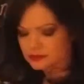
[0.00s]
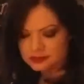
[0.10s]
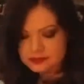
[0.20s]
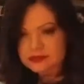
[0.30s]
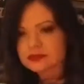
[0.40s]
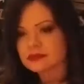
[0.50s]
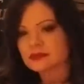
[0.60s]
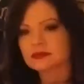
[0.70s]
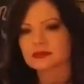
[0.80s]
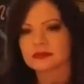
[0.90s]

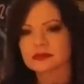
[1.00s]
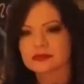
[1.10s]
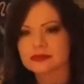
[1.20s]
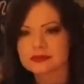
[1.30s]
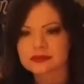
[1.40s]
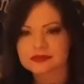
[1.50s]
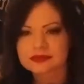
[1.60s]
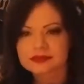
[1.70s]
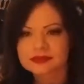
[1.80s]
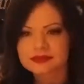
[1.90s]

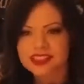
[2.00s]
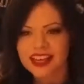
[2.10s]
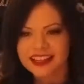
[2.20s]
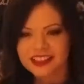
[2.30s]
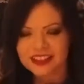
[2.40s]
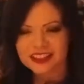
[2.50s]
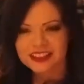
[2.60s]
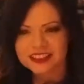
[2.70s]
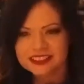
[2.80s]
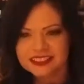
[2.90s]
Hi,
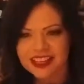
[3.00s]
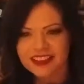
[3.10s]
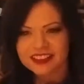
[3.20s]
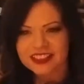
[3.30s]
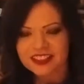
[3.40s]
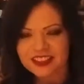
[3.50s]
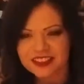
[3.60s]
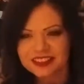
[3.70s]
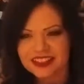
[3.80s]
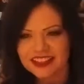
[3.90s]
Carl. How are
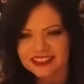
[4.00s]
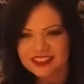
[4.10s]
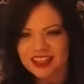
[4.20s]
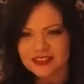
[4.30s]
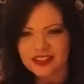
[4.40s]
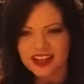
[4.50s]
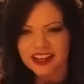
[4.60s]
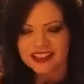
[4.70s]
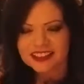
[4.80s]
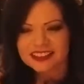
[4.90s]
you? Hello,
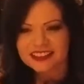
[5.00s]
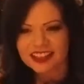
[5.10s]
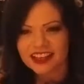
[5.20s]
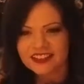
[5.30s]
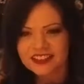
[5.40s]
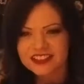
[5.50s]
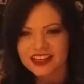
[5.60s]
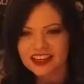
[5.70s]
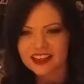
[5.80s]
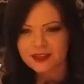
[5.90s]
Deborah. How's your
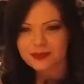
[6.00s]
day?